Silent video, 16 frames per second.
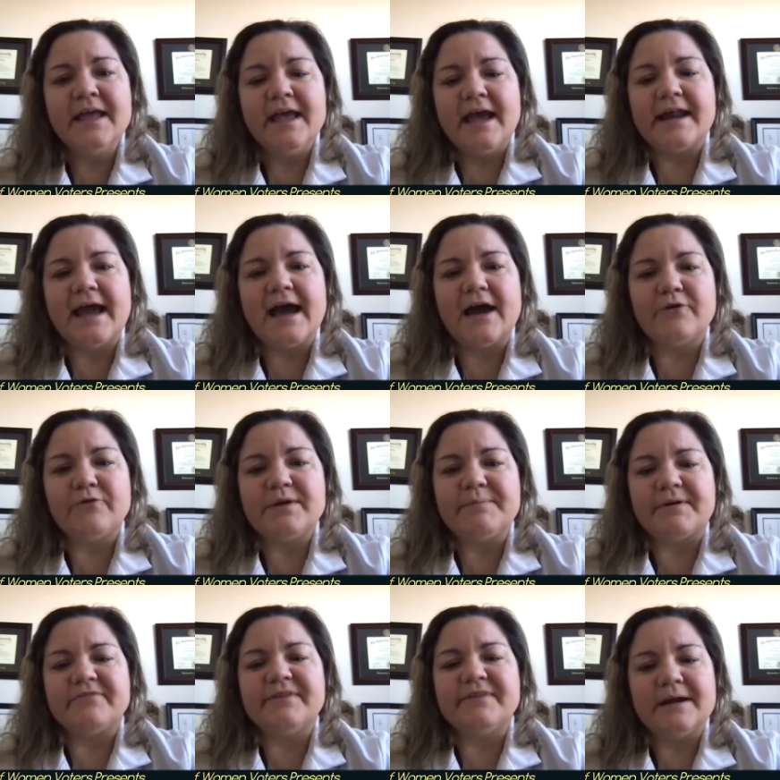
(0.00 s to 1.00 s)
and how do we
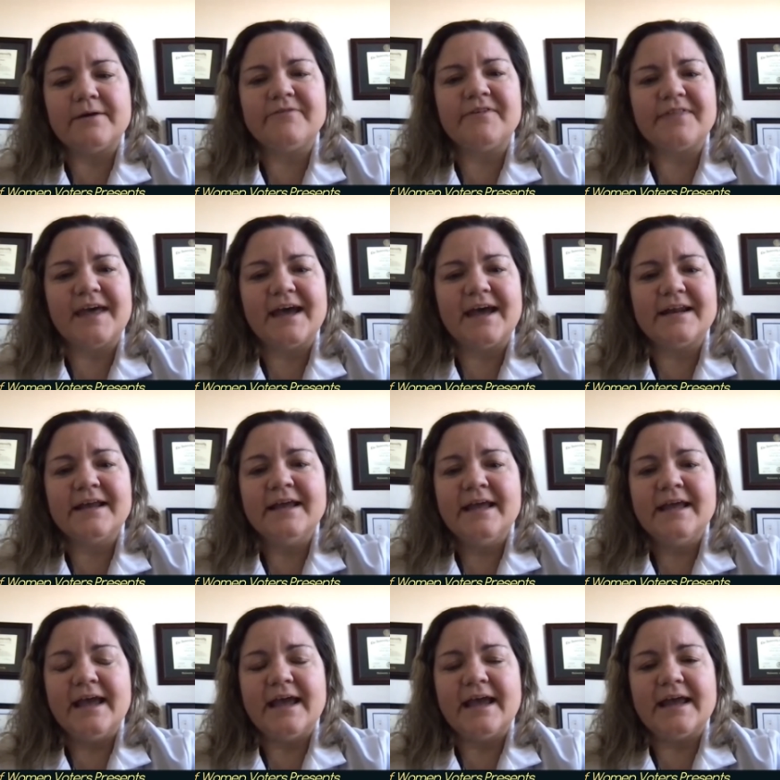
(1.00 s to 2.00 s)
prepare for that
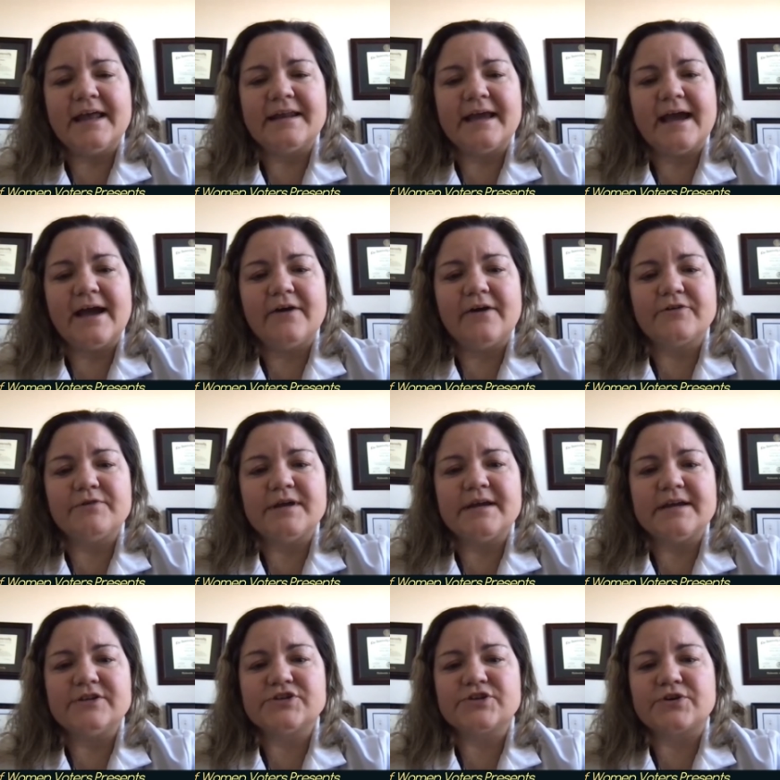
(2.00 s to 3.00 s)
and how do we
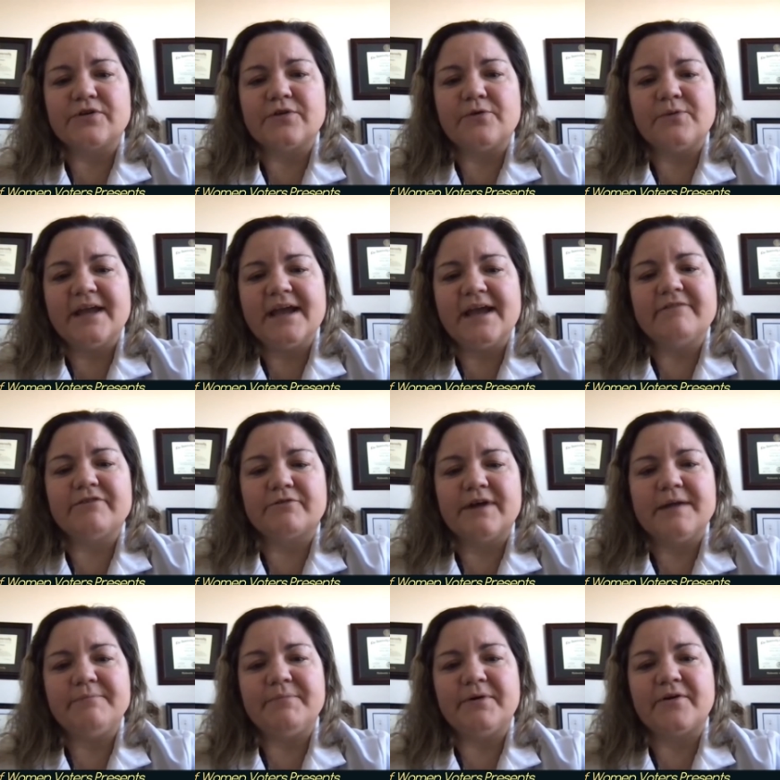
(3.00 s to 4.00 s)
ensure that we have the
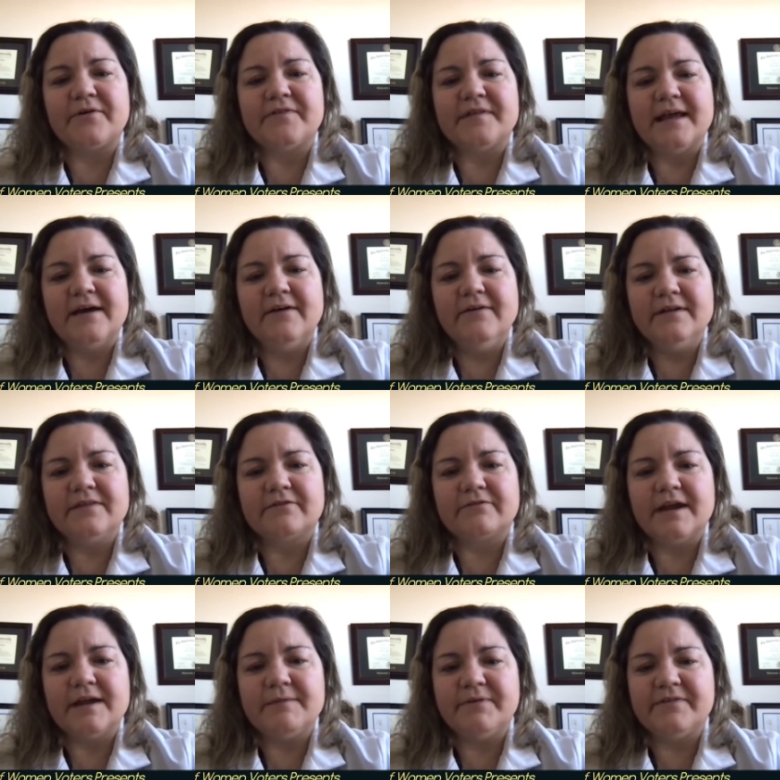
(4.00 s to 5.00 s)
right personnel in the
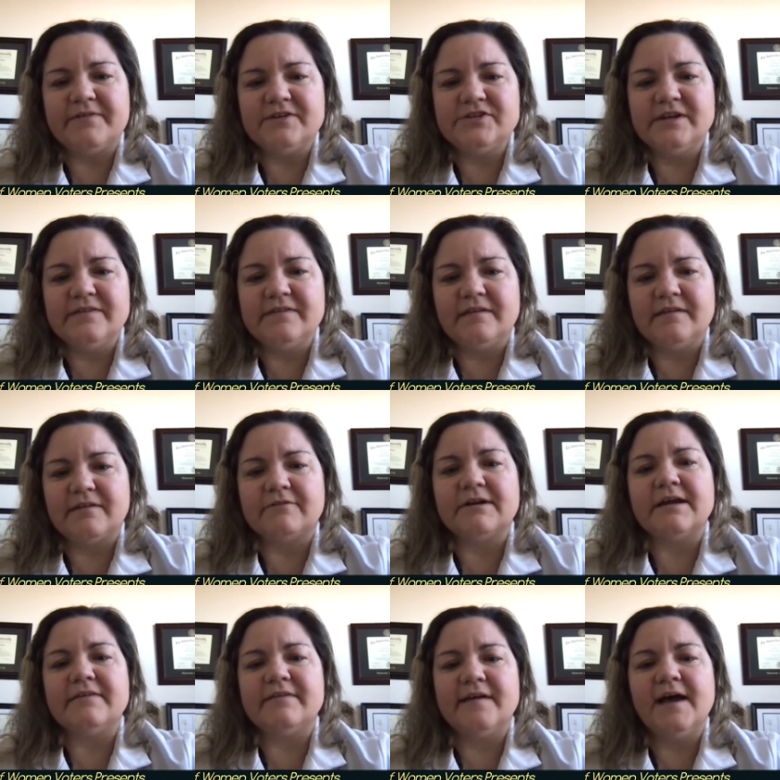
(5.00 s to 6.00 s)
right positions at the
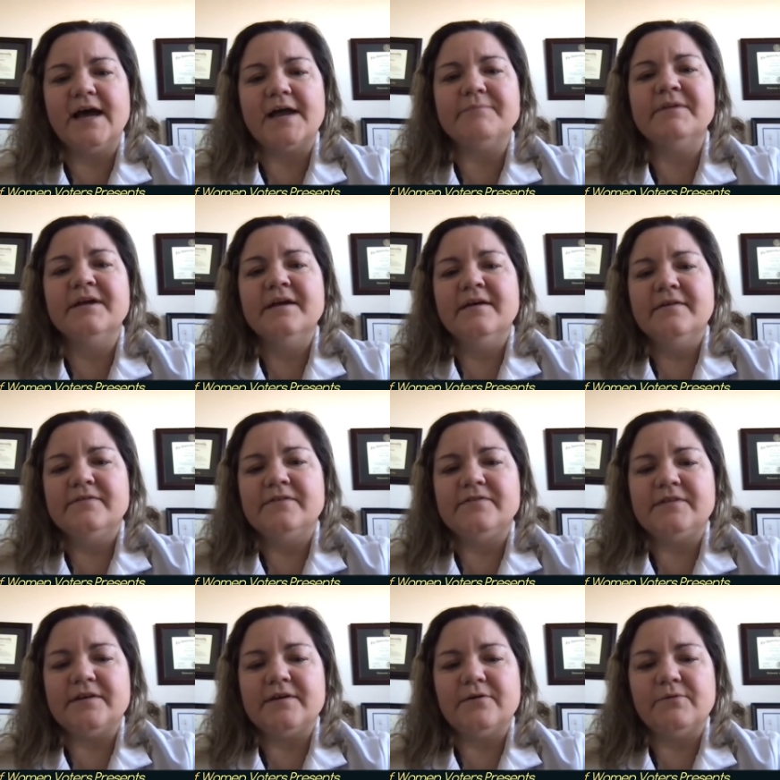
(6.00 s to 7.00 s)
right time to
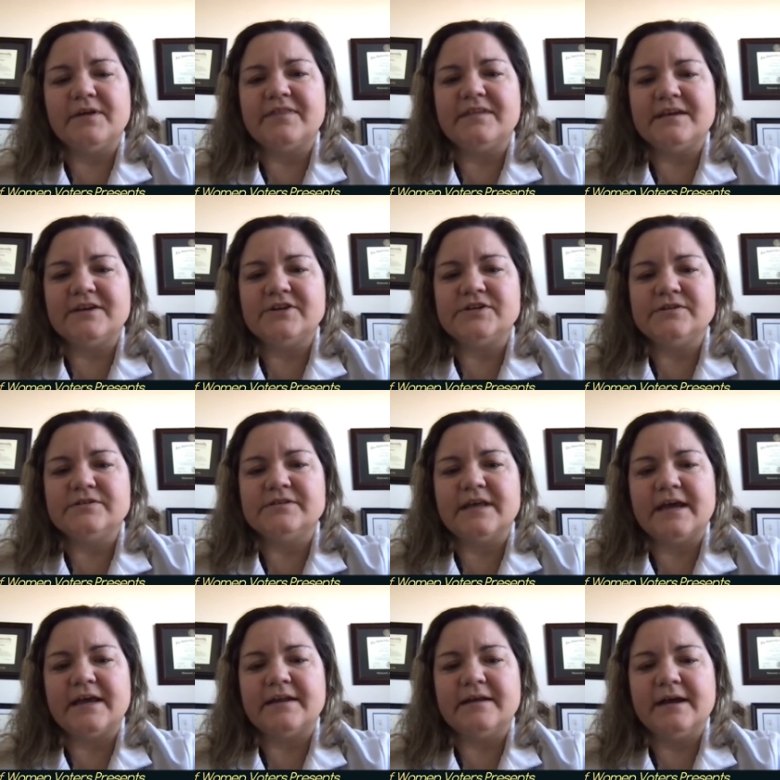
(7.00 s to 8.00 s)
deal with the issues
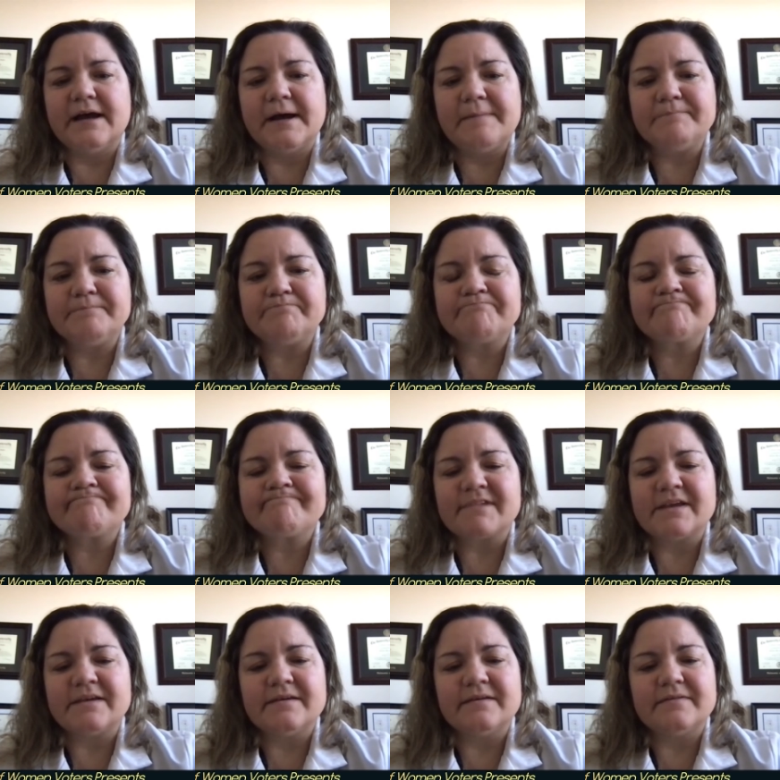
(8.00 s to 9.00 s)
that um,
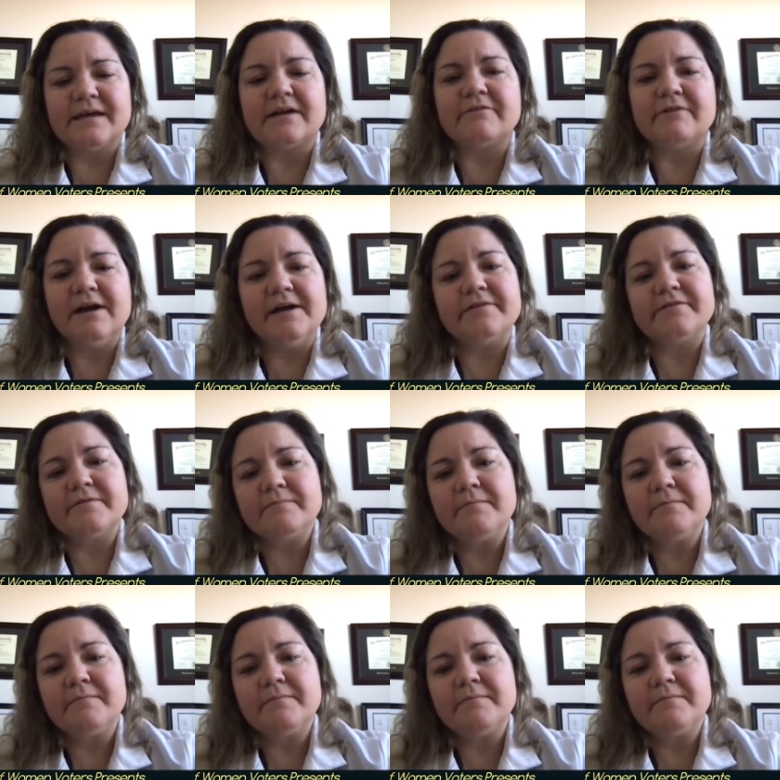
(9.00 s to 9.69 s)
that arise